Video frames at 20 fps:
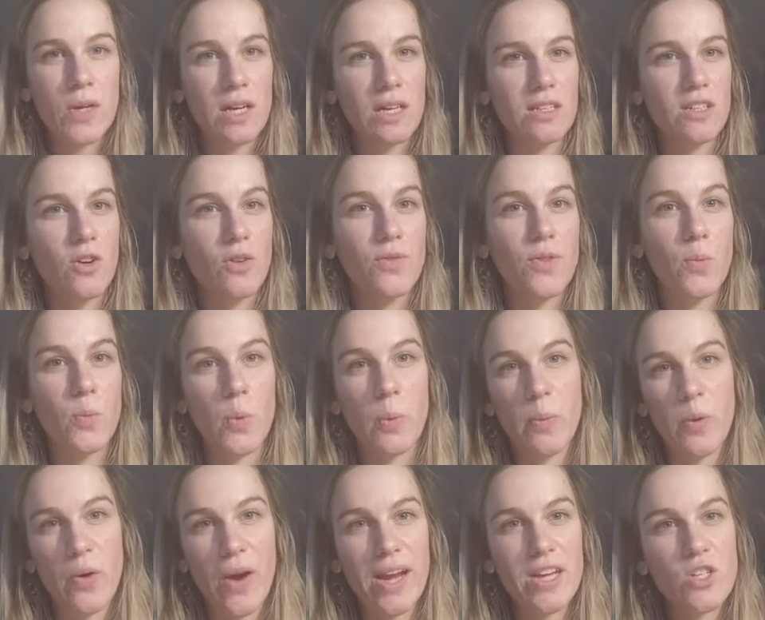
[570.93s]
part of the
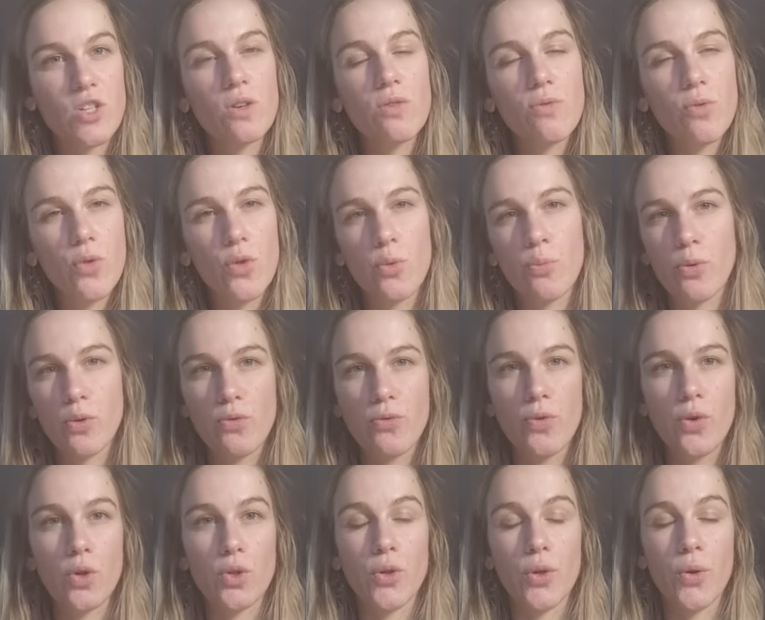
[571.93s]
preparation for the
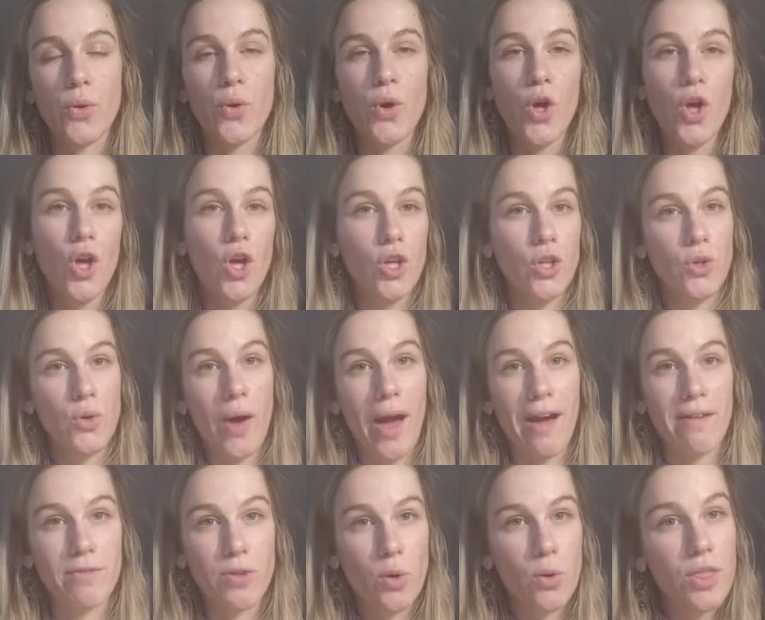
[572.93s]
portfolio. You
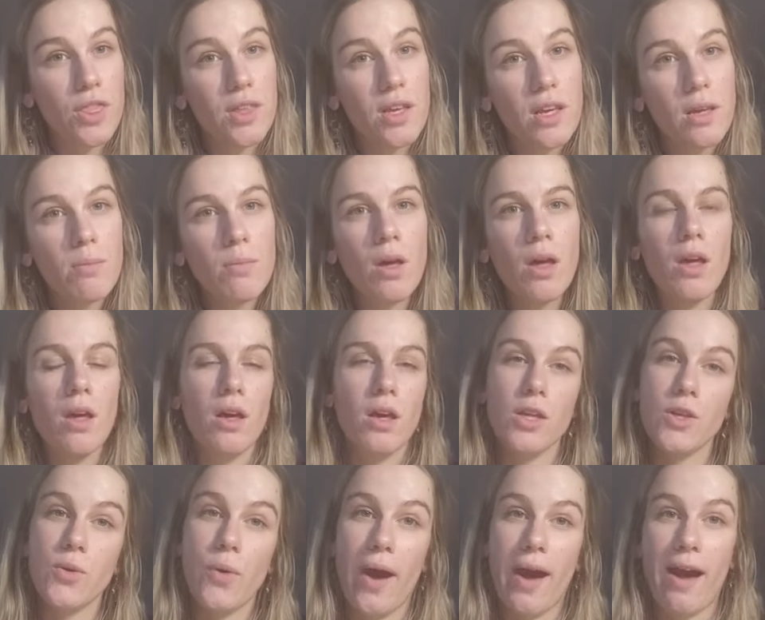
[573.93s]
have your theme,
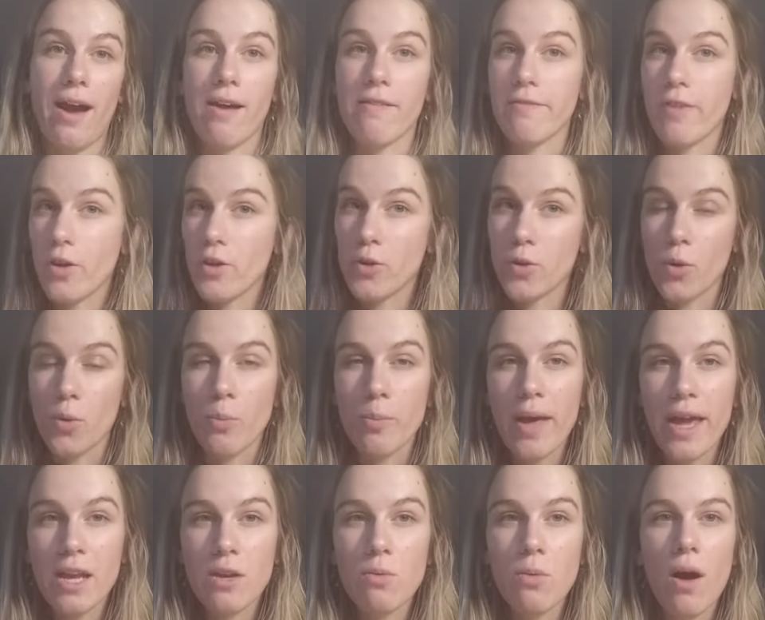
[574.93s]
you have your
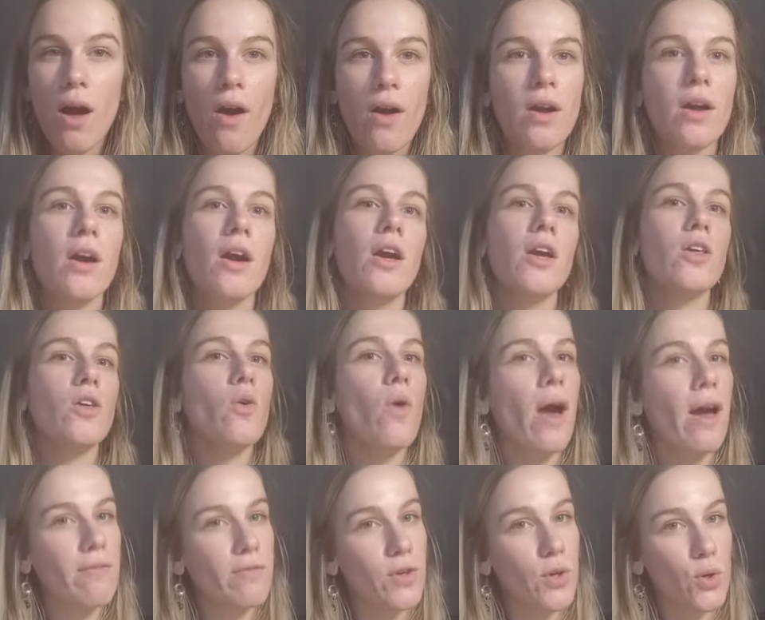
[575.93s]
main work, you
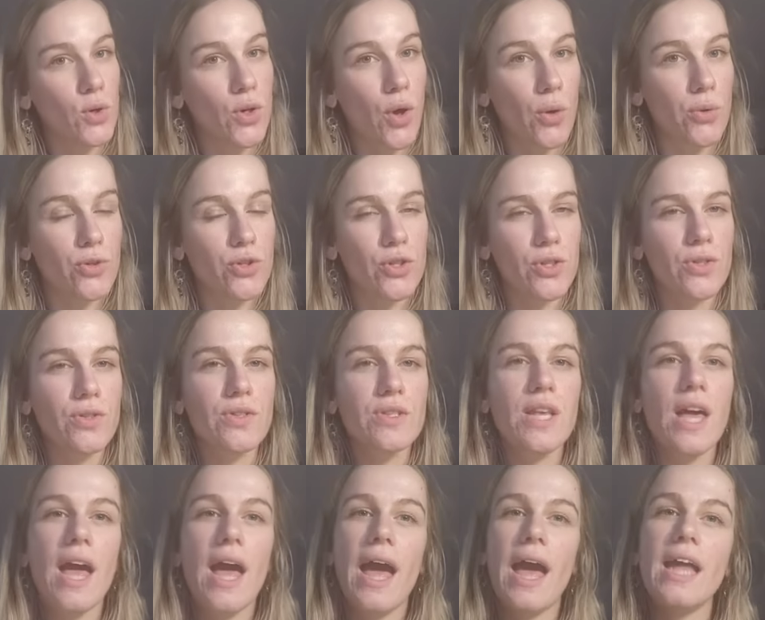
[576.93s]
have your notions,
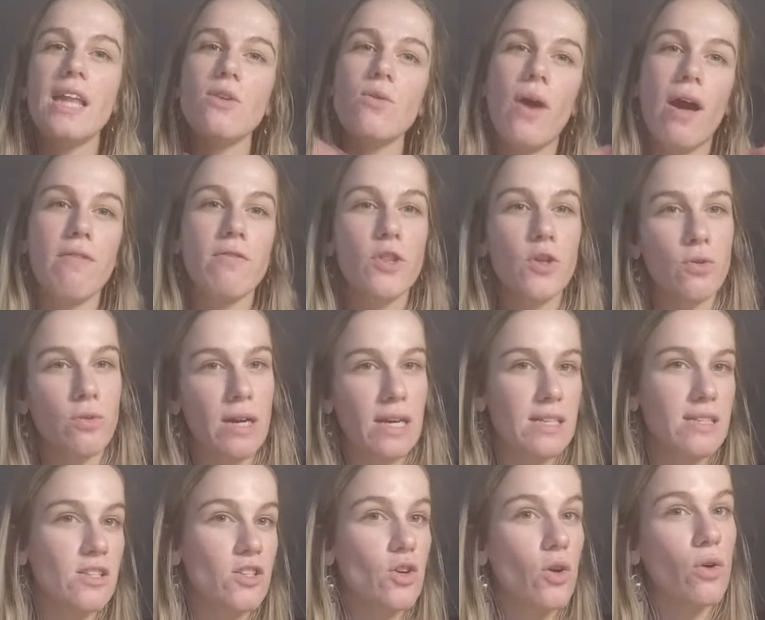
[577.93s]
and you have the
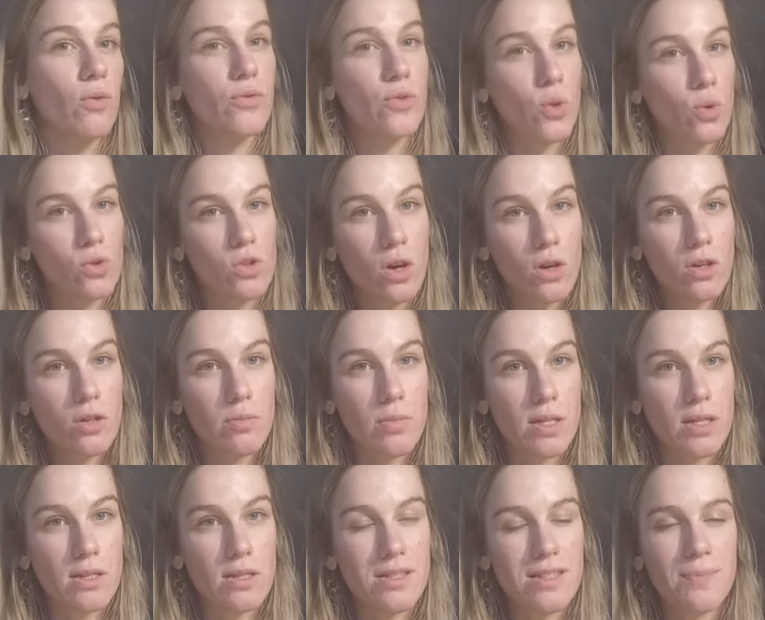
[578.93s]
rest of your
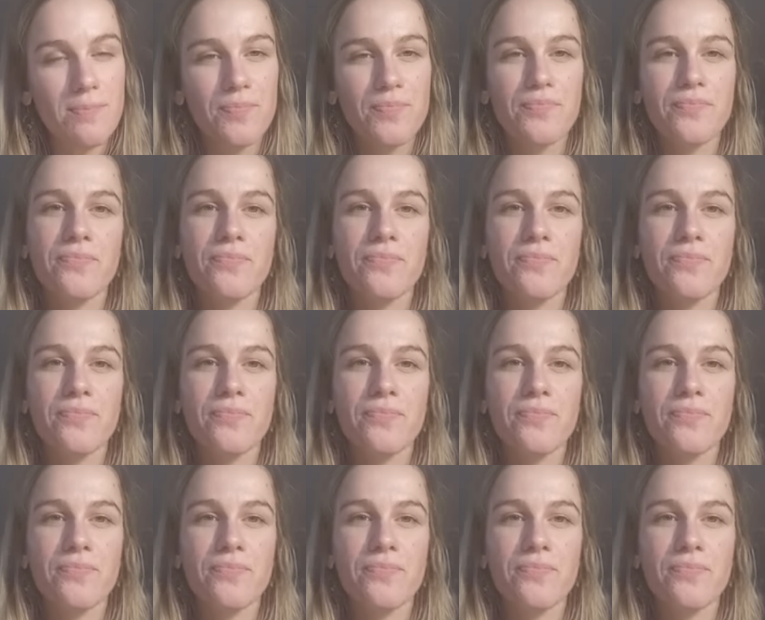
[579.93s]
documents.